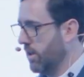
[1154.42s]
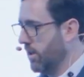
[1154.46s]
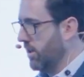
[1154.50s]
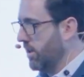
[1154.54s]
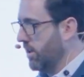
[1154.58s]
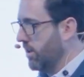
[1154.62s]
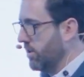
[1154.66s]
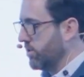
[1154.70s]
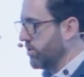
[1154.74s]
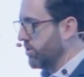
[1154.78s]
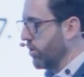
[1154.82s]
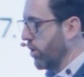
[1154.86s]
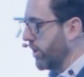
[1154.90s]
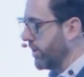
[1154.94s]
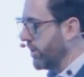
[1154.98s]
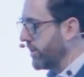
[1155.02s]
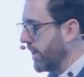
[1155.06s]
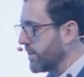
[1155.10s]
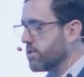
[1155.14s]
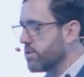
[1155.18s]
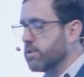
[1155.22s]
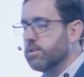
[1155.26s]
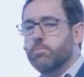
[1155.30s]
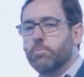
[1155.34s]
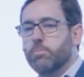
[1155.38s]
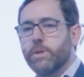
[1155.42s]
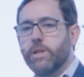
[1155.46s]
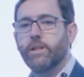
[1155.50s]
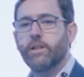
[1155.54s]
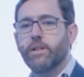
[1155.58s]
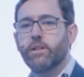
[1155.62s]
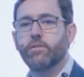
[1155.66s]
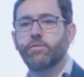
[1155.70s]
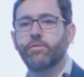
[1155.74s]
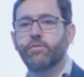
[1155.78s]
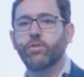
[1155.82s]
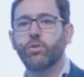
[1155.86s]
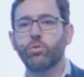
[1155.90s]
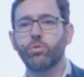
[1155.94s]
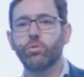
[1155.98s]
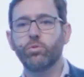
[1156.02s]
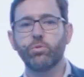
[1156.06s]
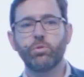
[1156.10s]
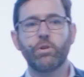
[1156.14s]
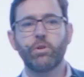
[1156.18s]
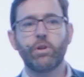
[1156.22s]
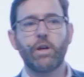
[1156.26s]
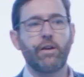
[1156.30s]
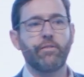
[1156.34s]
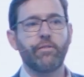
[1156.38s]
So it doesn't mean if
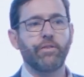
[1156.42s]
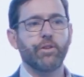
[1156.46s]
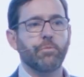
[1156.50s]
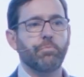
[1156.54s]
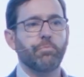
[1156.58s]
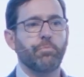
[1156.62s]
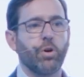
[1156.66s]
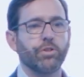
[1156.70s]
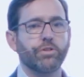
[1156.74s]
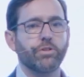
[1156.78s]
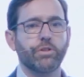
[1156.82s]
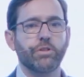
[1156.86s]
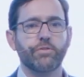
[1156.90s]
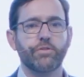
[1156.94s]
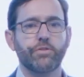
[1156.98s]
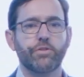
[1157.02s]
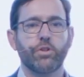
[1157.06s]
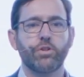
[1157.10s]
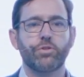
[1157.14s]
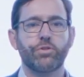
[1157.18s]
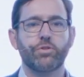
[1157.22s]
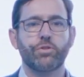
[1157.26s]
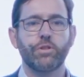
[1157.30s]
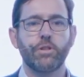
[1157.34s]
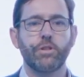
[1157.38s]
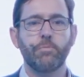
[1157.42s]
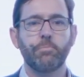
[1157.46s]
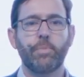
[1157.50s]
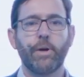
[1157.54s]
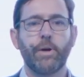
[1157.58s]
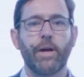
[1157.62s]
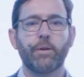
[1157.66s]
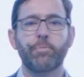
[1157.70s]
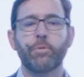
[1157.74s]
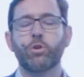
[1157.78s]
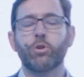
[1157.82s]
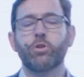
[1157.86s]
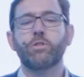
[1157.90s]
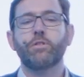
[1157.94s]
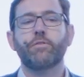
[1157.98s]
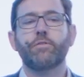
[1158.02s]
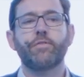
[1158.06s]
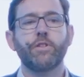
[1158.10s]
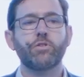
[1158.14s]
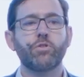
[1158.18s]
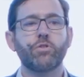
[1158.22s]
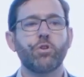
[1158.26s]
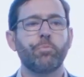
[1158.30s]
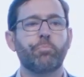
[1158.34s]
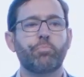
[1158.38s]
you're having a positive social impact, because if
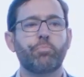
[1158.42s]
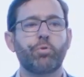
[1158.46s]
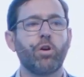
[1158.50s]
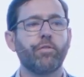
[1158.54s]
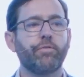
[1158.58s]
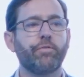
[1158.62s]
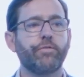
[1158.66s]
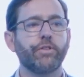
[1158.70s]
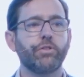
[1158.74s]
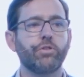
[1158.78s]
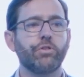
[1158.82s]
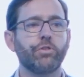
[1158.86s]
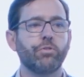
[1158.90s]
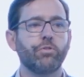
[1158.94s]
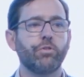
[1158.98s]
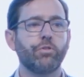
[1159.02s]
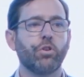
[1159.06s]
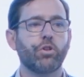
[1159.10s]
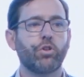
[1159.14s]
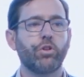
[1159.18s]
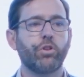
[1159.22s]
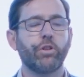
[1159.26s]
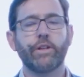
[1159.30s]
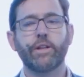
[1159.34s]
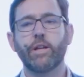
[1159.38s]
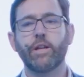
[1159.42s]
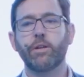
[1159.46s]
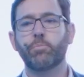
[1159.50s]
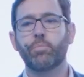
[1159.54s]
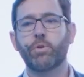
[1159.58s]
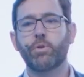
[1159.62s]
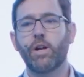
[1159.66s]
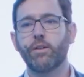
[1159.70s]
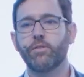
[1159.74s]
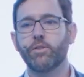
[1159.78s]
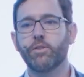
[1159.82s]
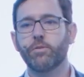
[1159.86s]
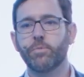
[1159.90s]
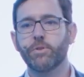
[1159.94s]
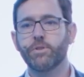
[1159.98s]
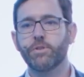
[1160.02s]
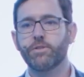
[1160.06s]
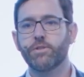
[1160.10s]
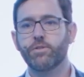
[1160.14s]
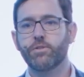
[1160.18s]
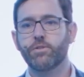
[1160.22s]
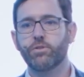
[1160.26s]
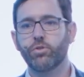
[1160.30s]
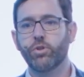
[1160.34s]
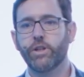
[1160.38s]
there's no profit, you're not going to get private
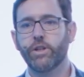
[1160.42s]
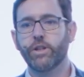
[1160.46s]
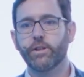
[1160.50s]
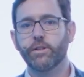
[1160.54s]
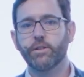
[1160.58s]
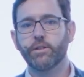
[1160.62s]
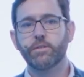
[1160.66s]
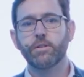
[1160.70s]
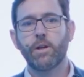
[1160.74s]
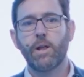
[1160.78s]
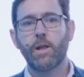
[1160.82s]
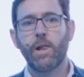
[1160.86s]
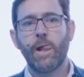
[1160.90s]
business doing it.